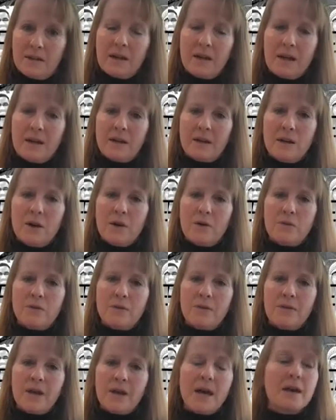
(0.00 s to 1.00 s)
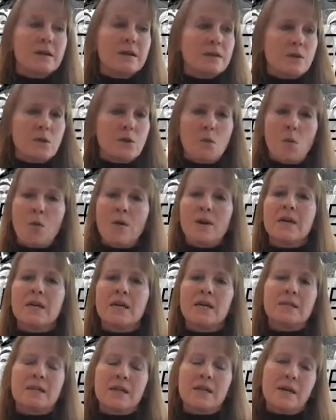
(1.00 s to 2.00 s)
you know, then the
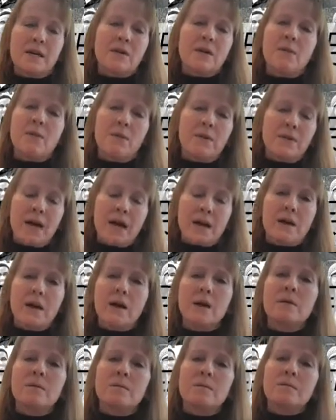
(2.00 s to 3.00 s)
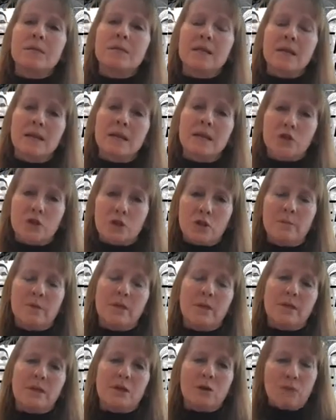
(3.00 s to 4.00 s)
warning is there. And when that comes, they
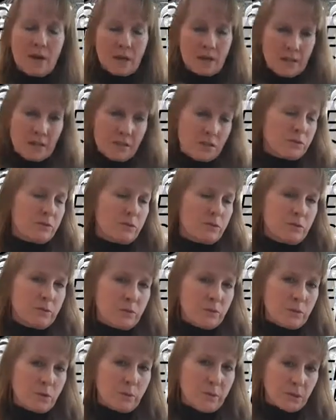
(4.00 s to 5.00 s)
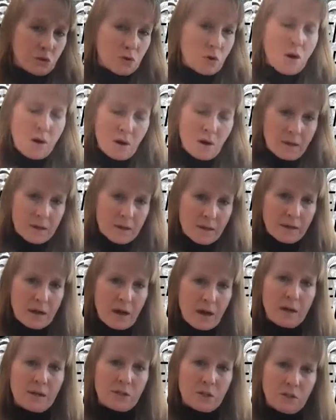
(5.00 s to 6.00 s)
attribute it correctly to the withdrawal and
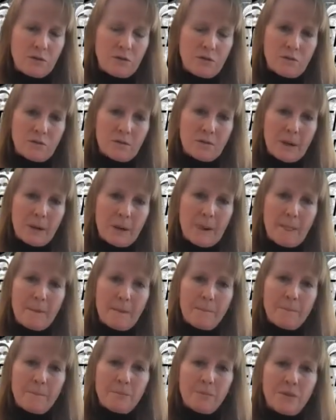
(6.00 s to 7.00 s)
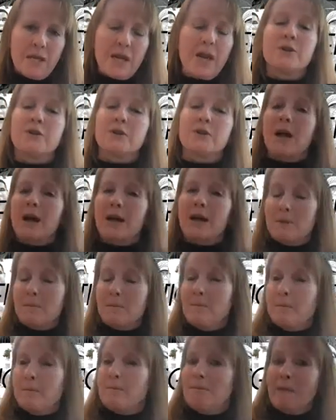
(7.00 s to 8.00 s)
not to the
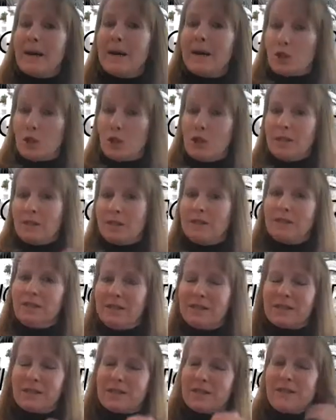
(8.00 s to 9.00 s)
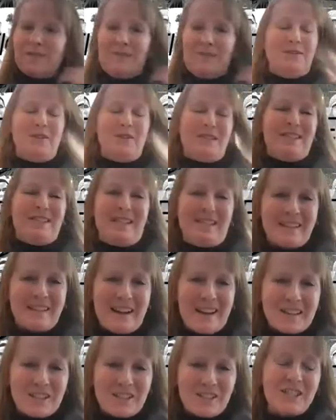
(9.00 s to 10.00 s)
underlying medical illness, which doesn't
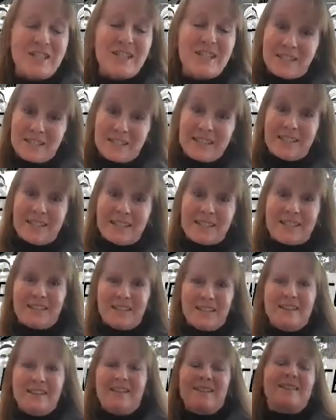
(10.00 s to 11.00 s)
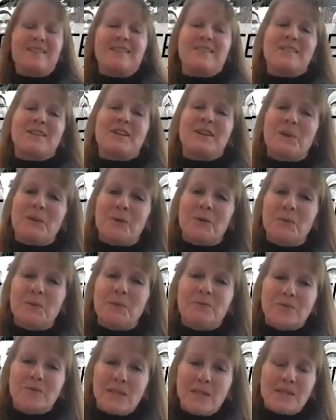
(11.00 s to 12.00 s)
actually exist. So
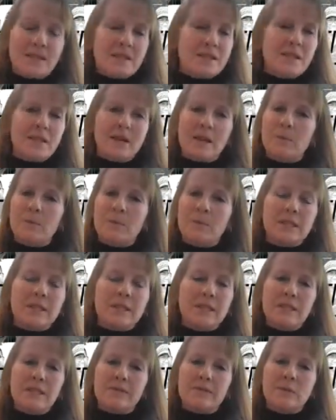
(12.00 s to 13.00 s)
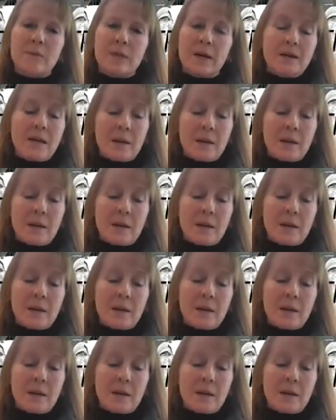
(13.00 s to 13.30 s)
it's a completely different paradigm.